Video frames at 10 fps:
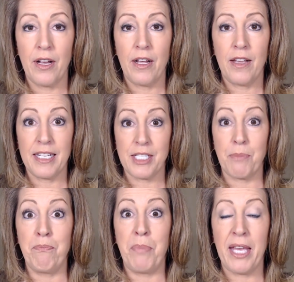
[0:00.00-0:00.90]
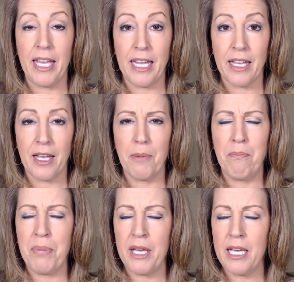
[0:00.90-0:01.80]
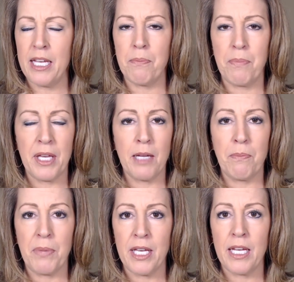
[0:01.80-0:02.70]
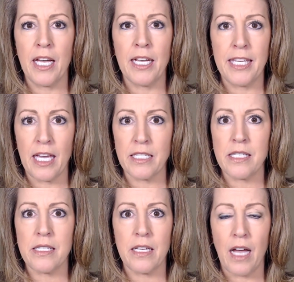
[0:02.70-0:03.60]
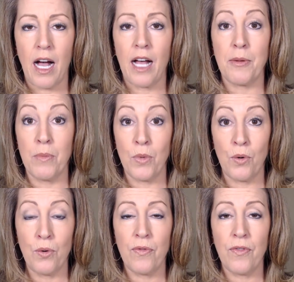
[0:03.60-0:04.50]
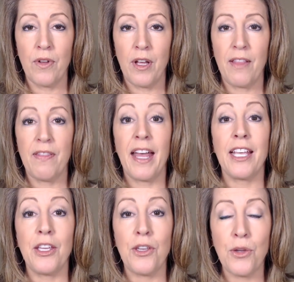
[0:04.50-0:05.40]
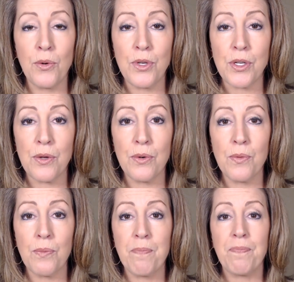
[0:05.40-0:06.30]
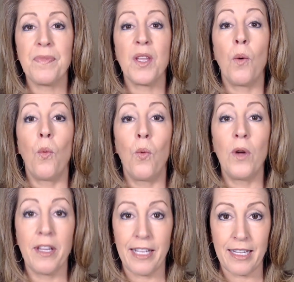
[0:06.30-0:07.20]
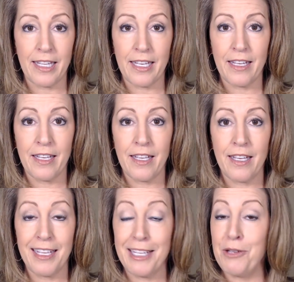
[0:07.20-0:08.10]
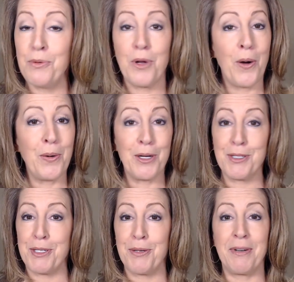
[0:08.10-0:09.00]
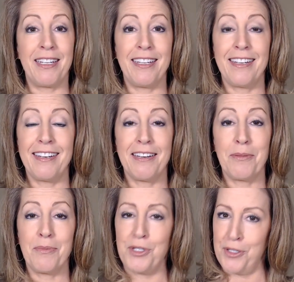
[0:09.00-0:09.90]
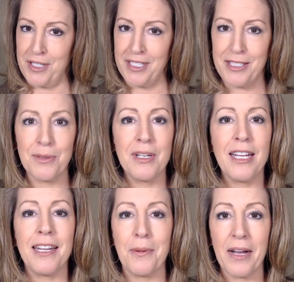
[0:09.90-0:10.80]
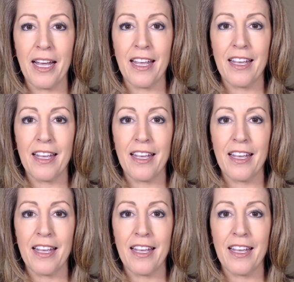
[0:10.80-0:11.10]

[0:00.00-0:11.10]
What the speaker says: that's big, a big, big, big against God move that you do willingly. You know you're doing it, but you're going to do it anyway.